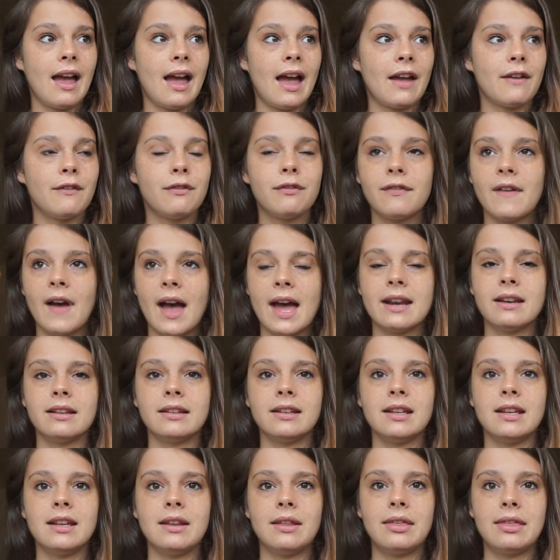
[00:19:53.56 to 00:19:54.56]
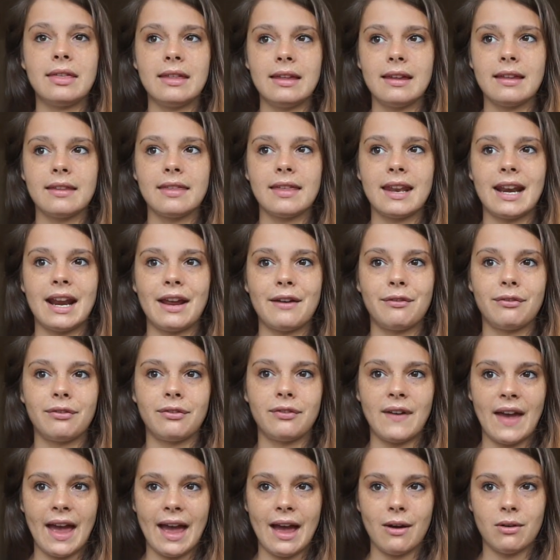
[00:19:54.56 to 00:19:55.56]
I finally think that I
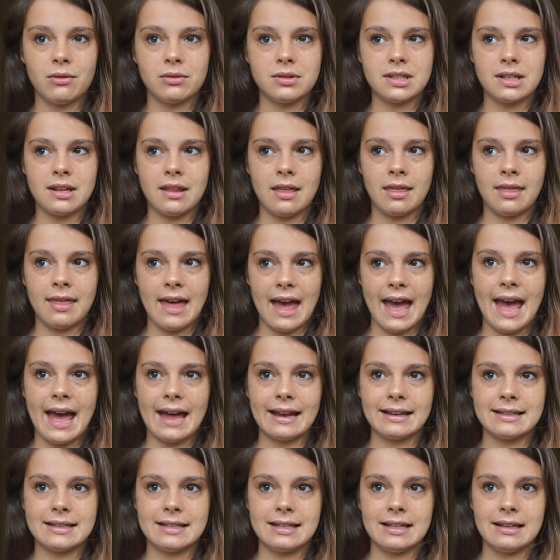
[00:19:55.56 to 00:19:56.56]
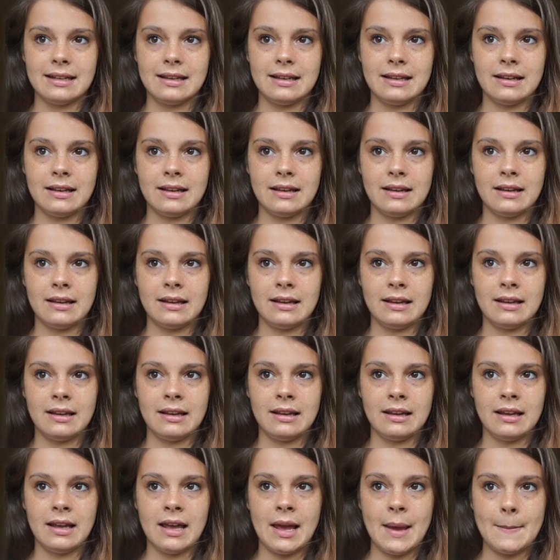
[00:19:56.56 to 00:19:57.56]
found that
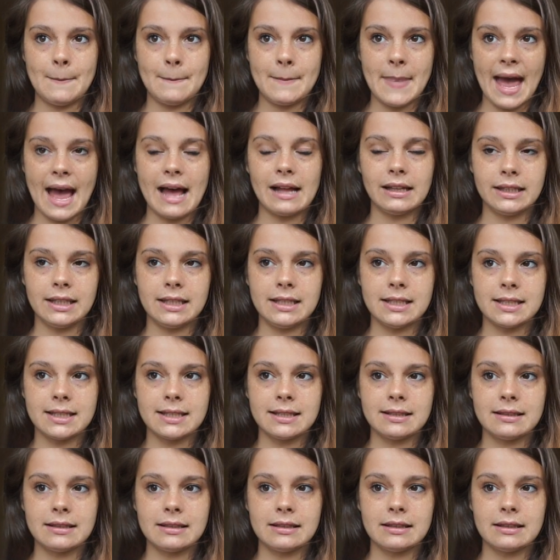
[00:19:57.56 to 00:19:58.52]
balance.